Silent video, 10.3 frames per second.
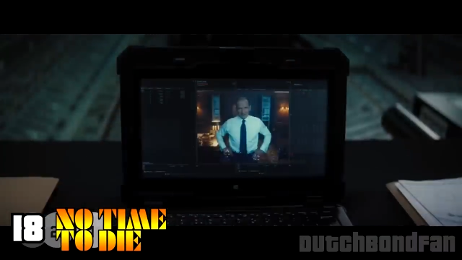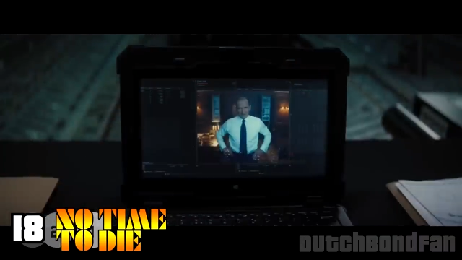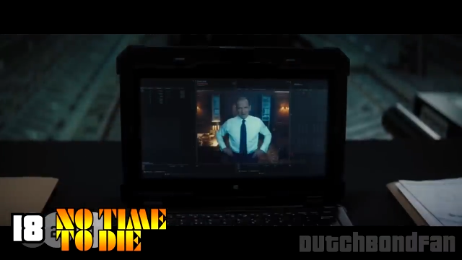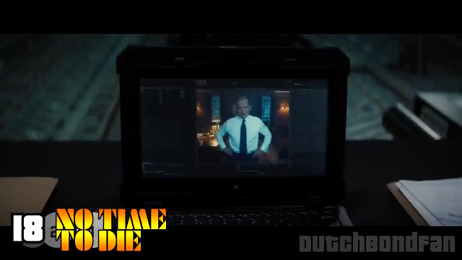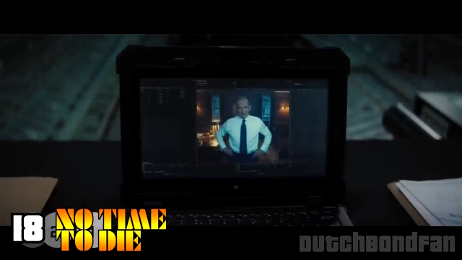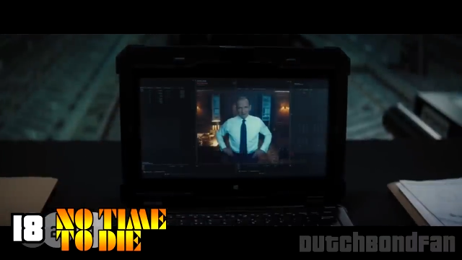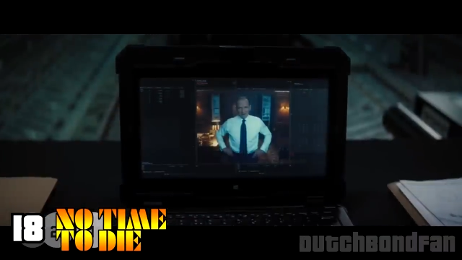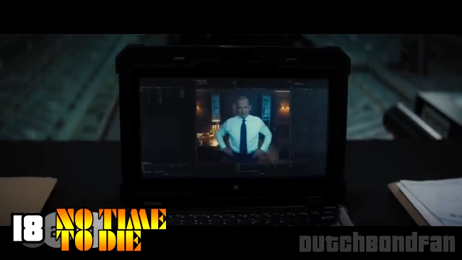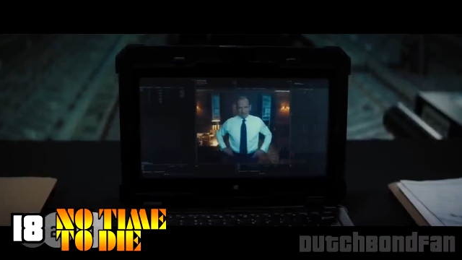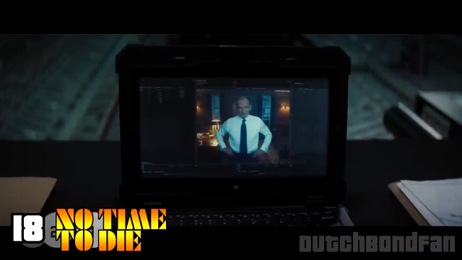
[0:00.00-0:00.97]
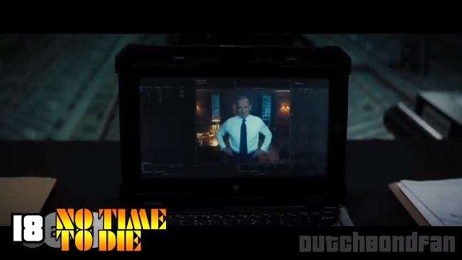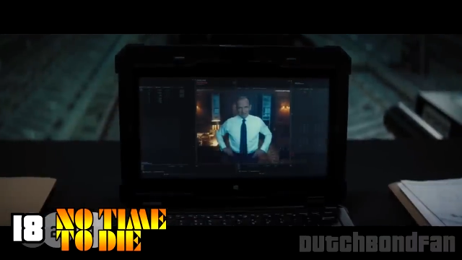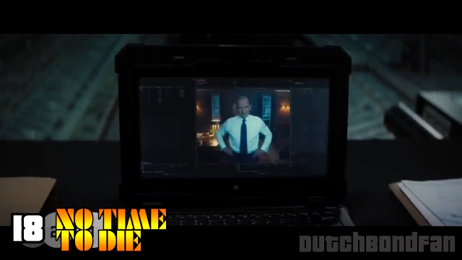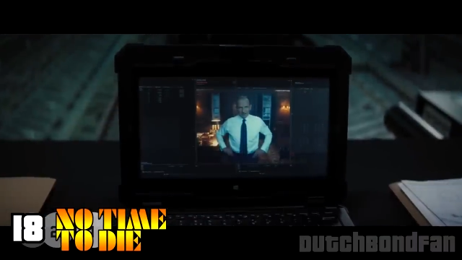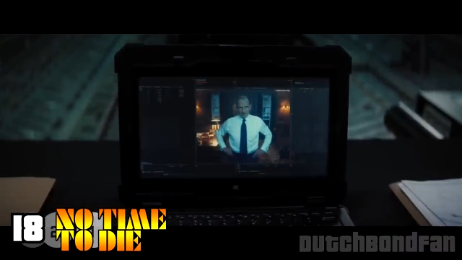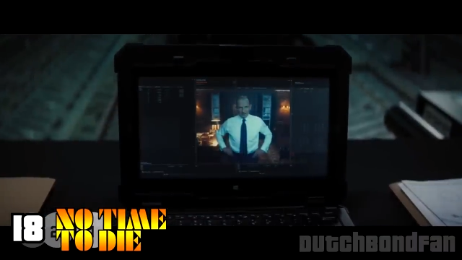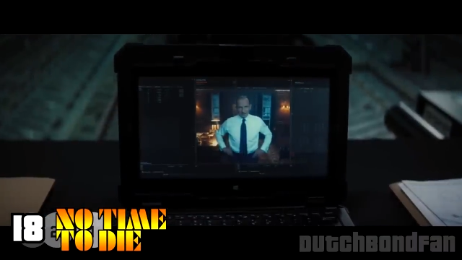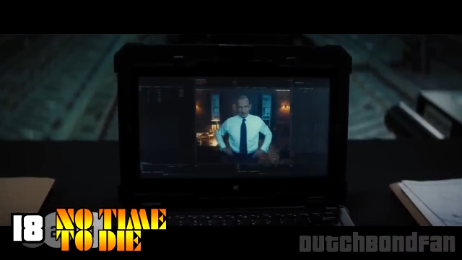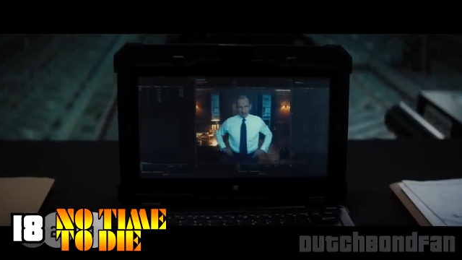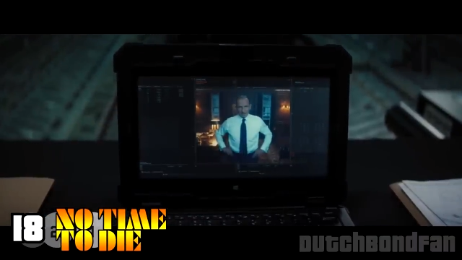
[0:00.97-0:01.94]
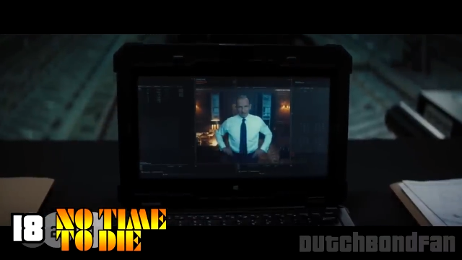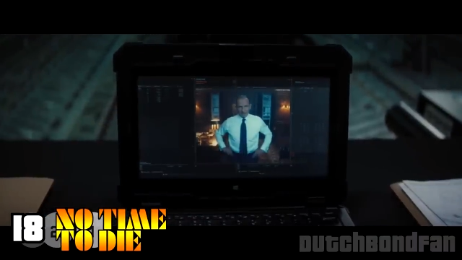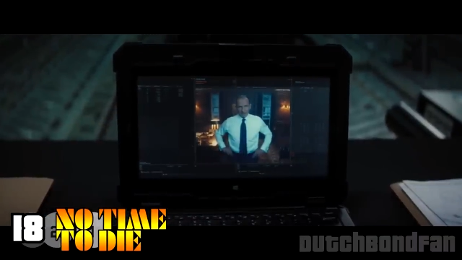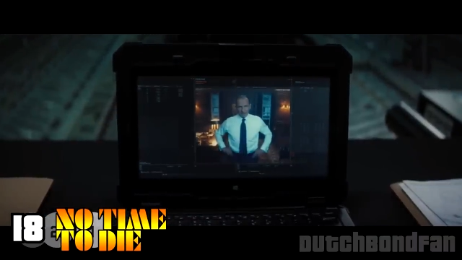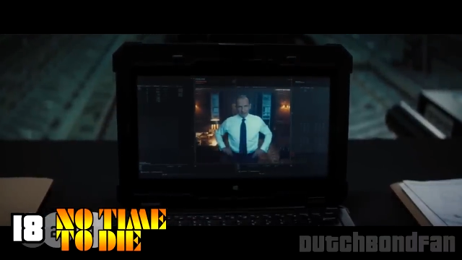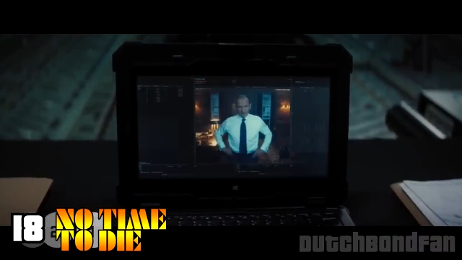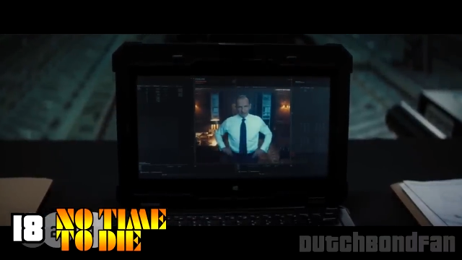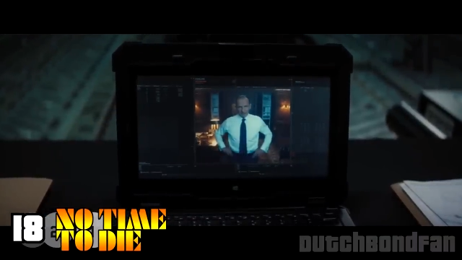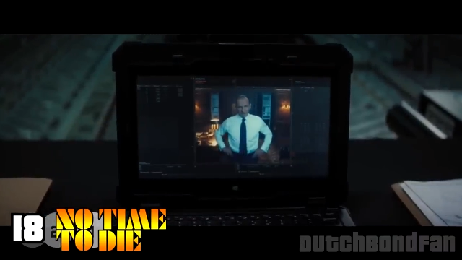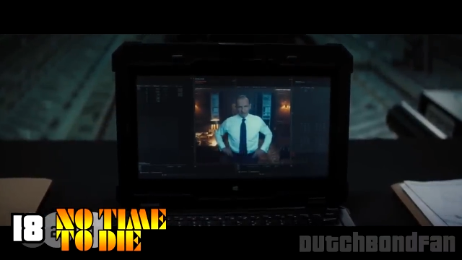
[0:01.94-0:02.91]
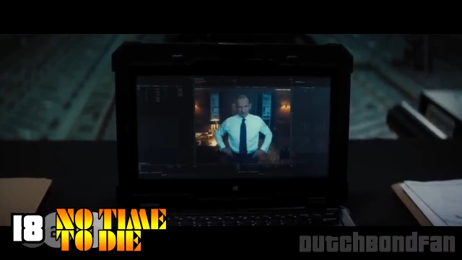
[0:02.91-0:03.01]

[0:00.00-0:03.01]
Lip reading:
[unreadable: no face in view]